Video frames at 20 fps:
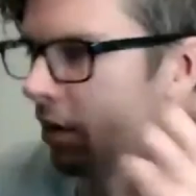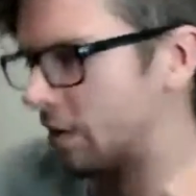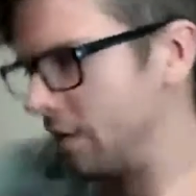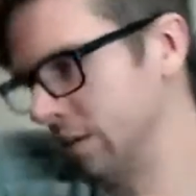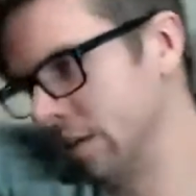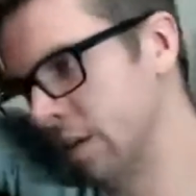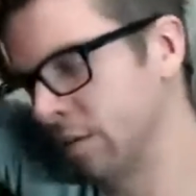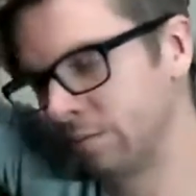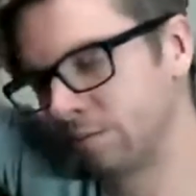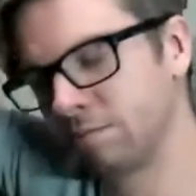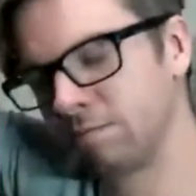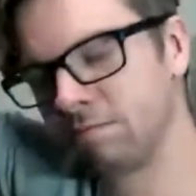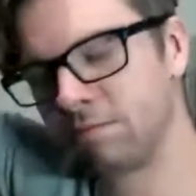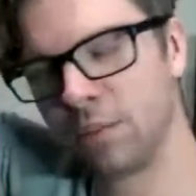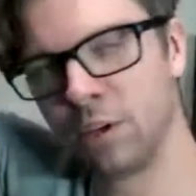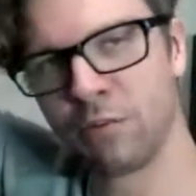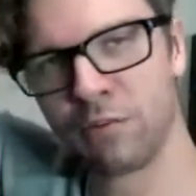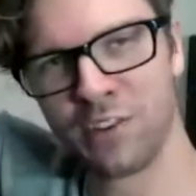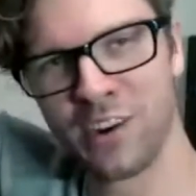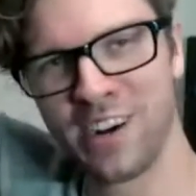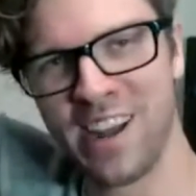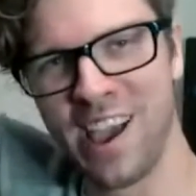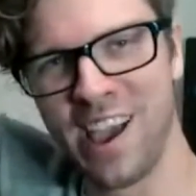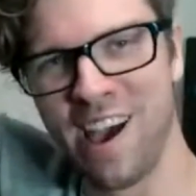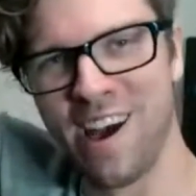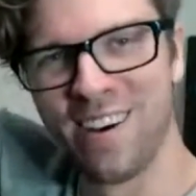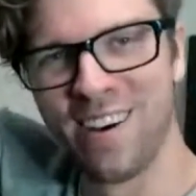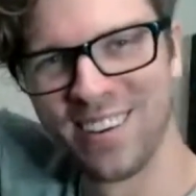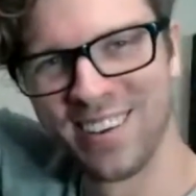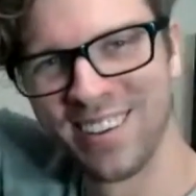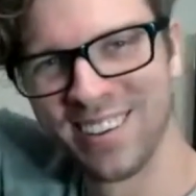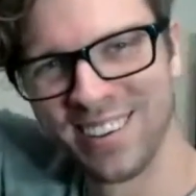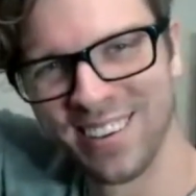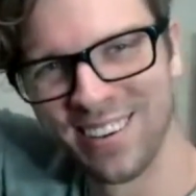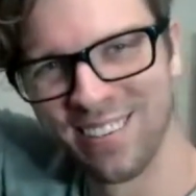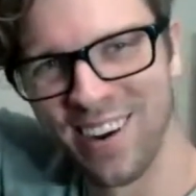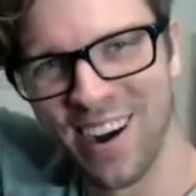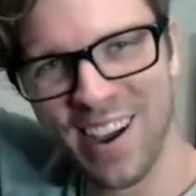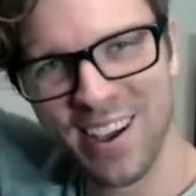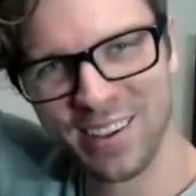you're free now,
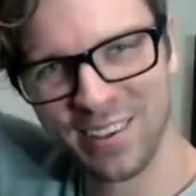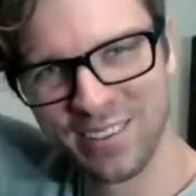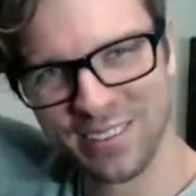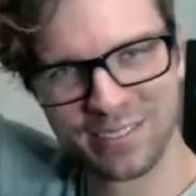right?